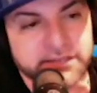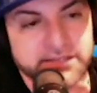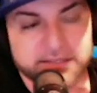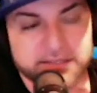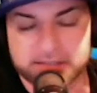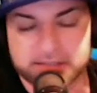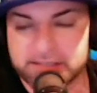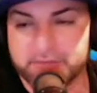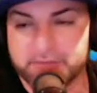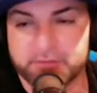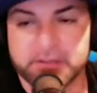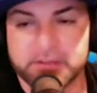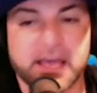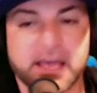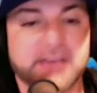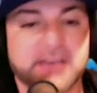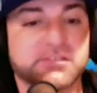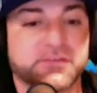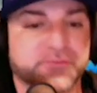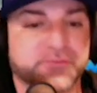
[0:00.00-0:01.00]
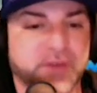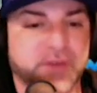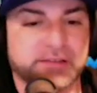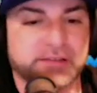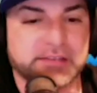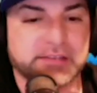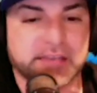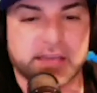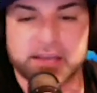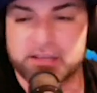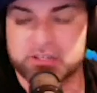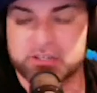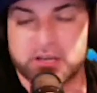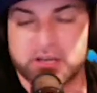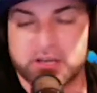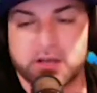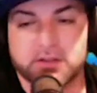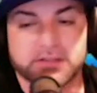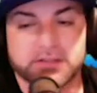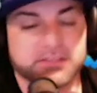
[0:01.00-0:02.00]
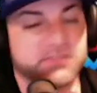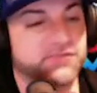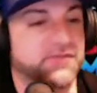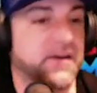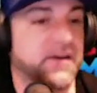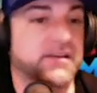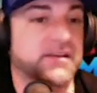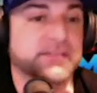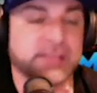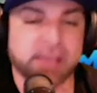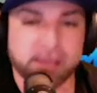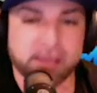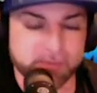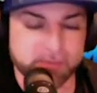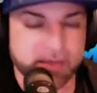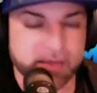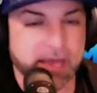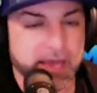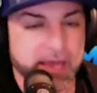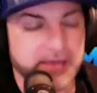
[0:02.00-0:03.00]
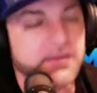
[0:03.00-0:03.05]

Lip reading: It definitely has affected the NHL. It's affected the NBA.